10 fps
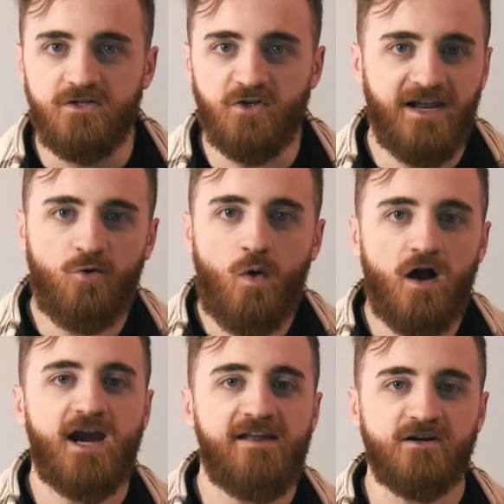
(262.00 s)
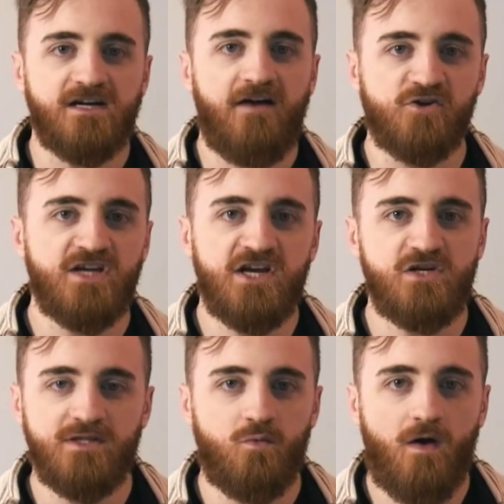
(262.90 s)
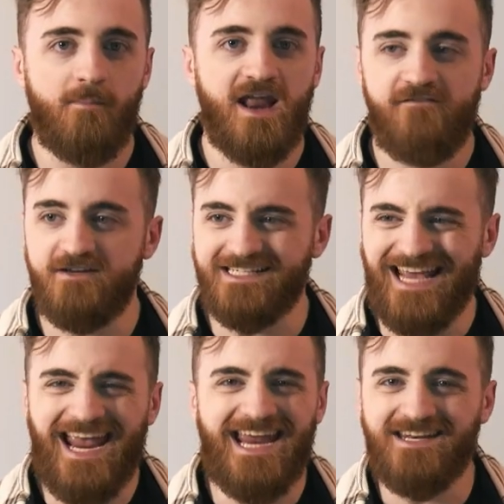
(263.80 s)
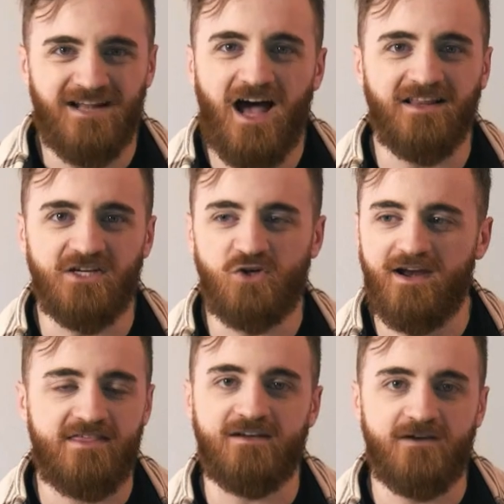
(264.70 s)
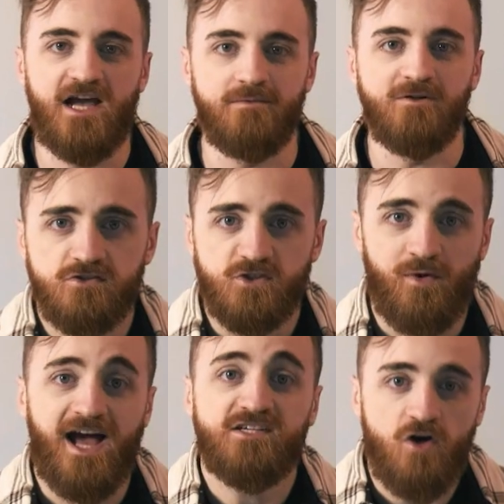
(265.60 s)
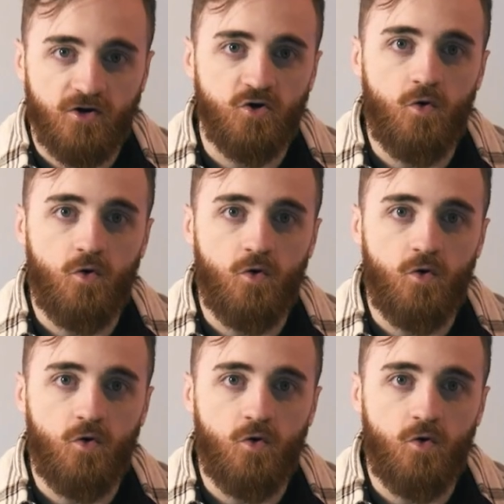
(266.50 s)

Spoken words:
You'll never walk out of a conversation with a woman having gained knowledge or anything valuable. So when I talk to a